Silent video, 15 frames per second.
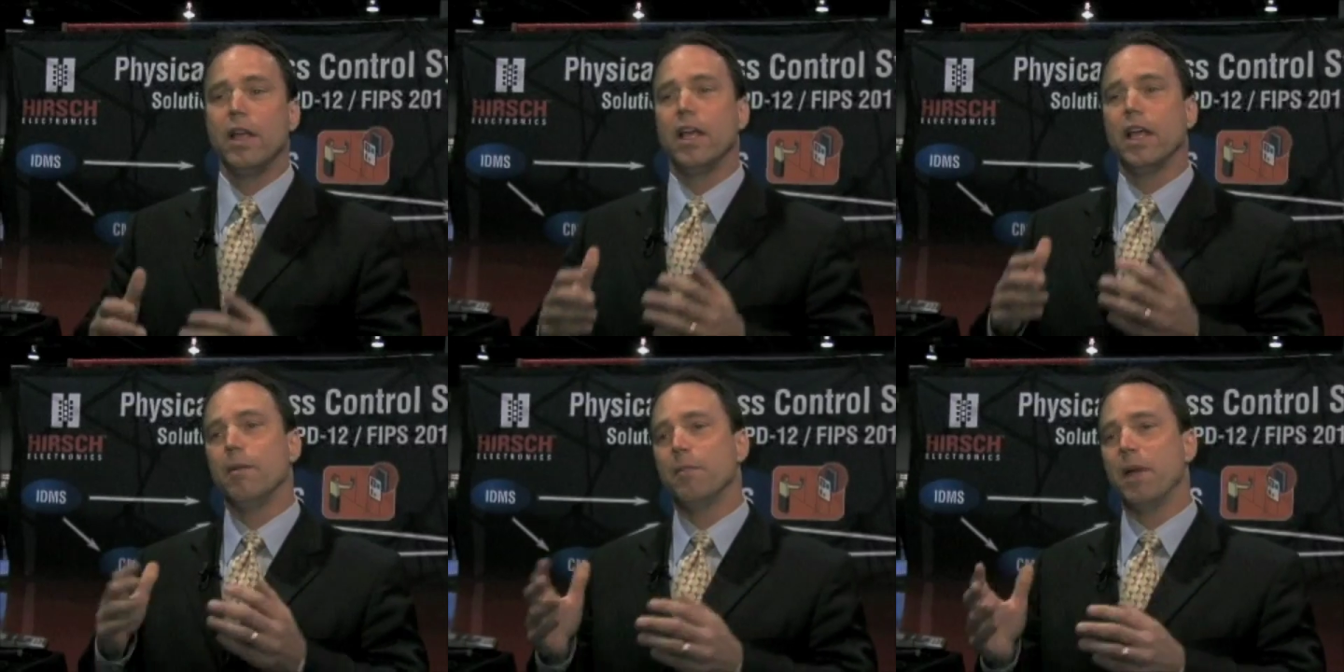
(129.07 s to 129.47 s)

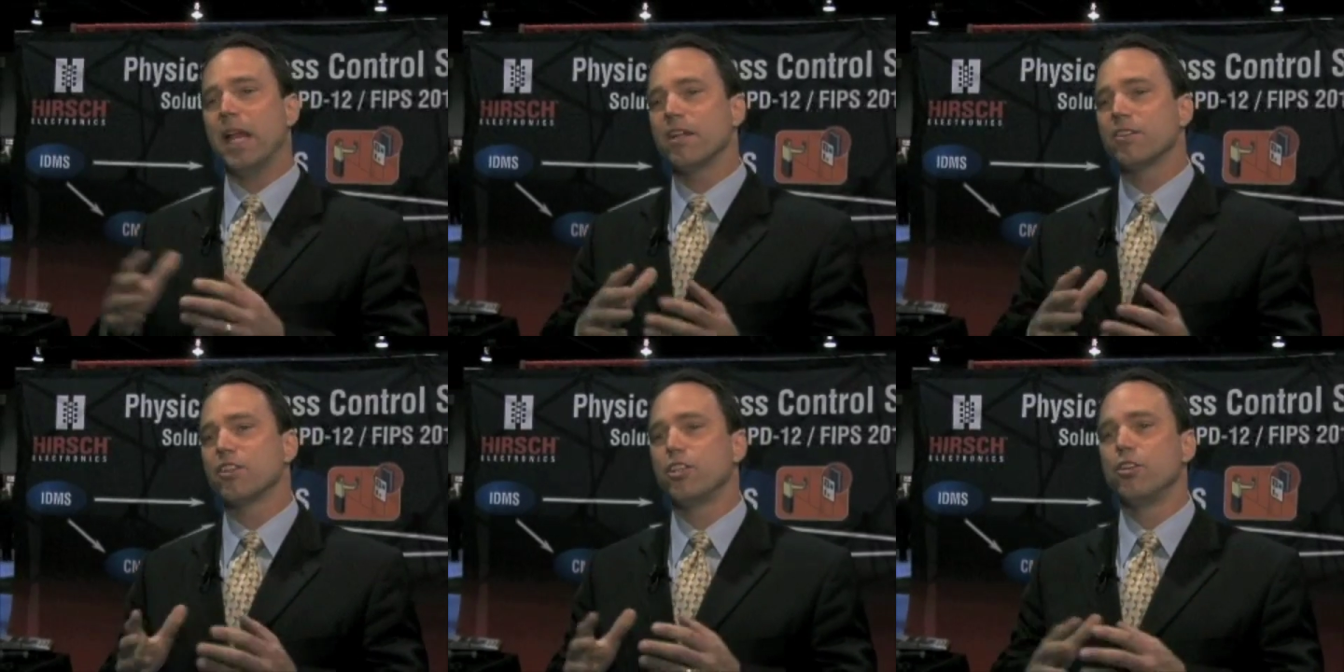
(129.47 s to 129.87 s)
and
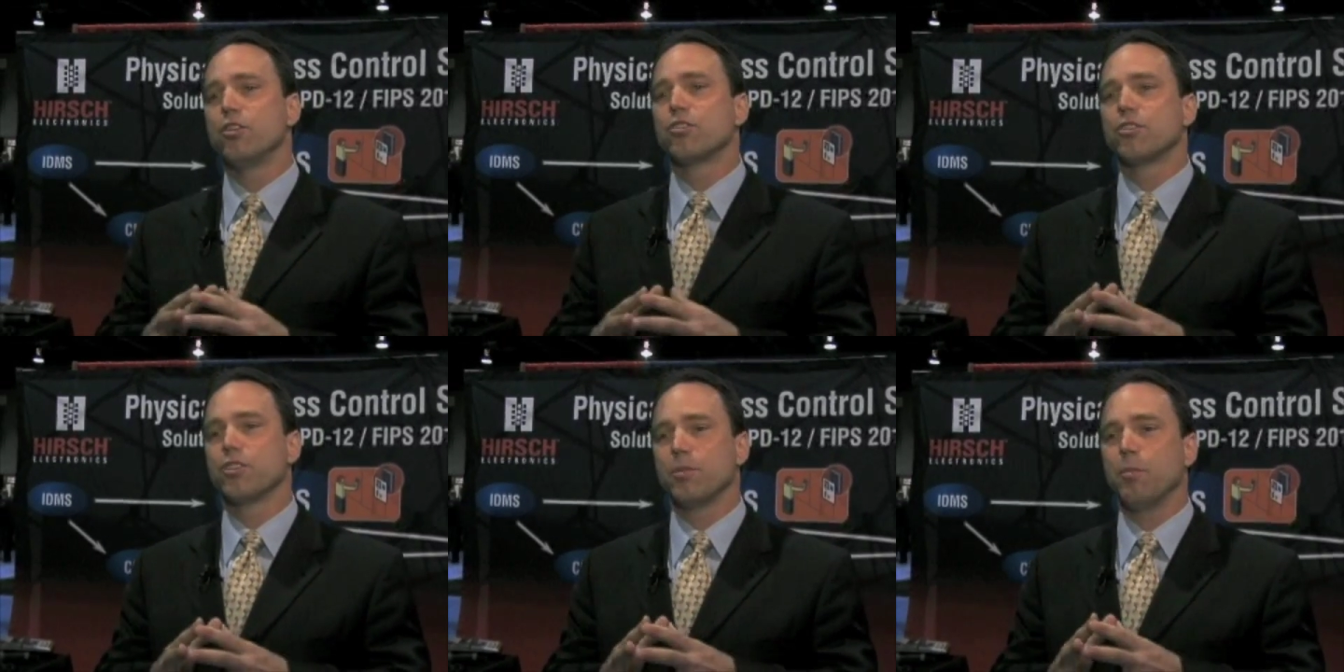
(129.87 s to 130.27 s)
manage the
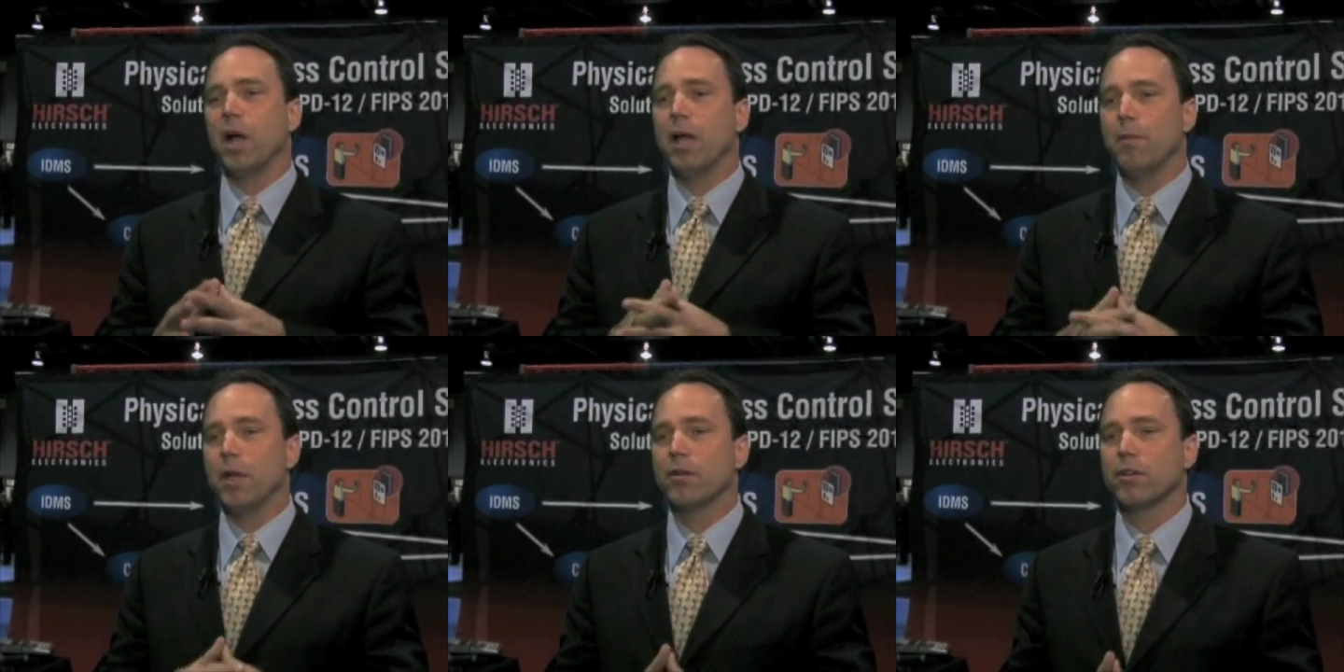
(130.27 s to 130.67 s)
users and
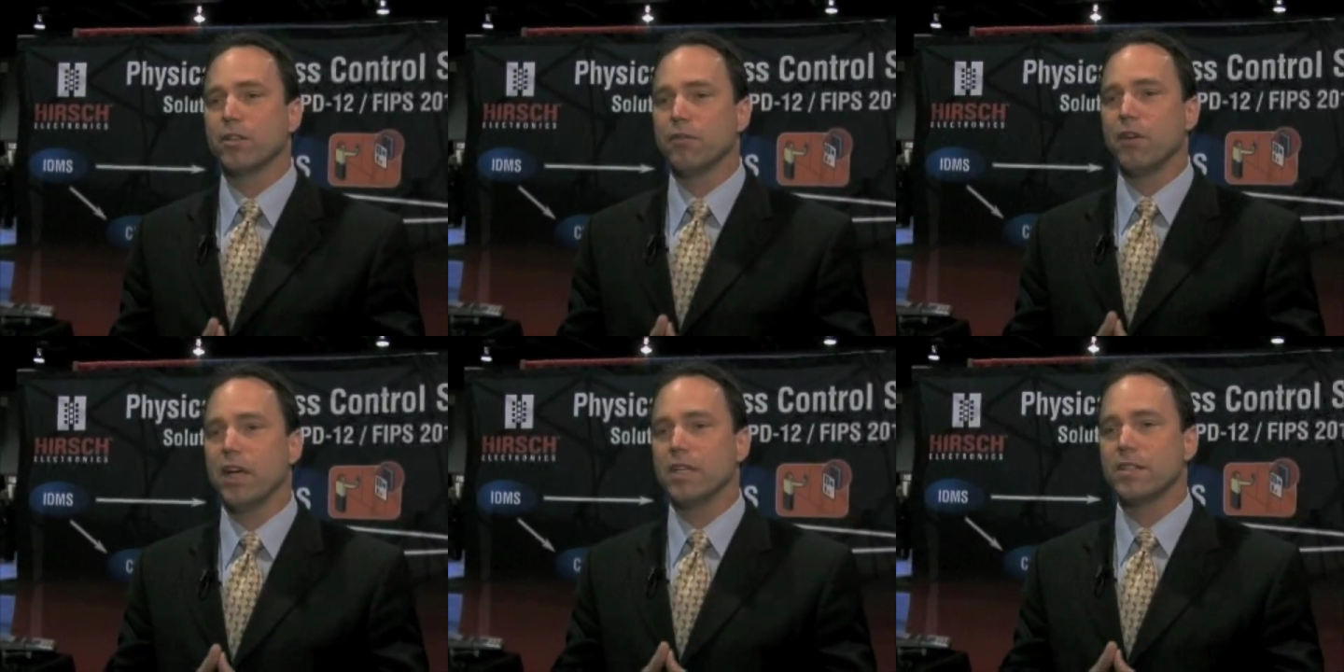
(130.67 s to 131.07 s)
biometric
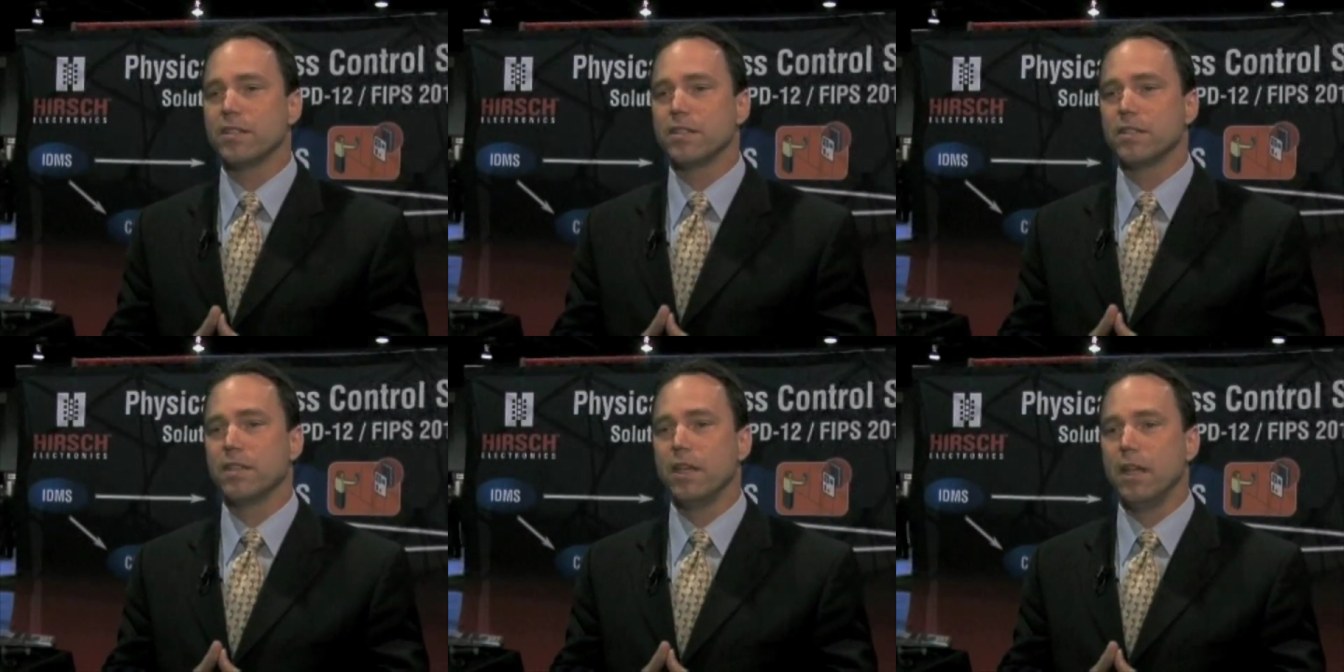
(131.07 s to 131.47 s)

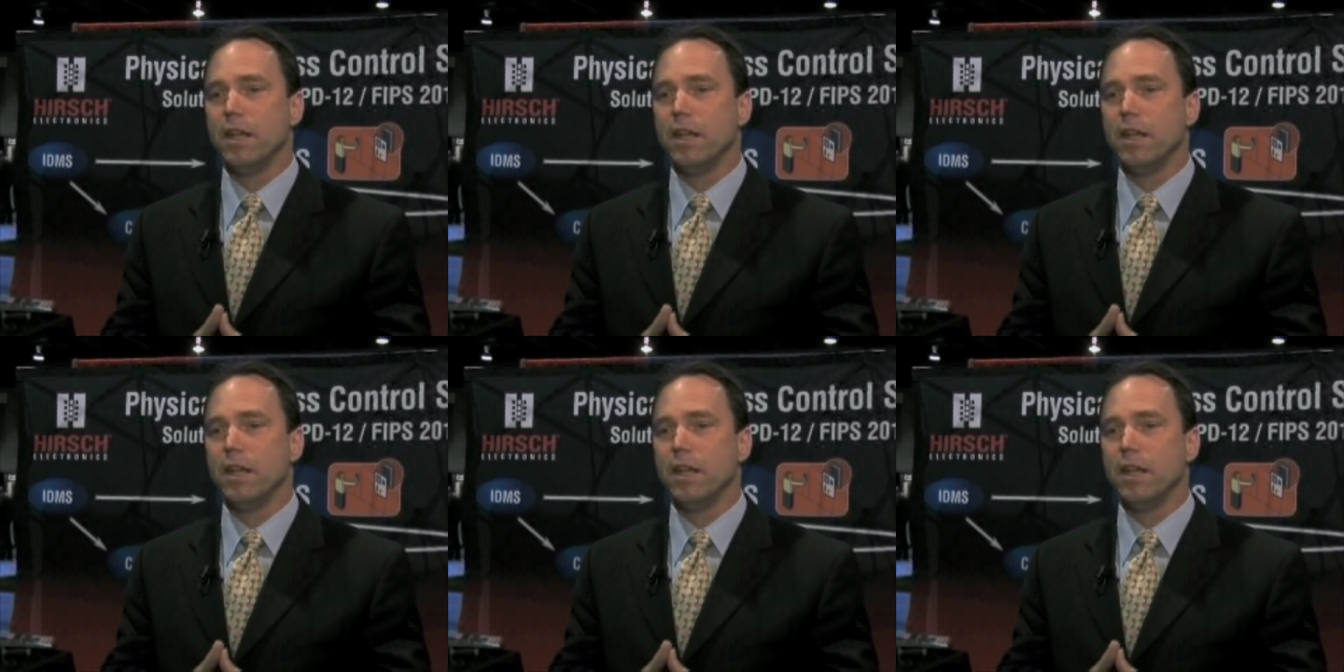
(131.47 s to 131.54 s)
devices.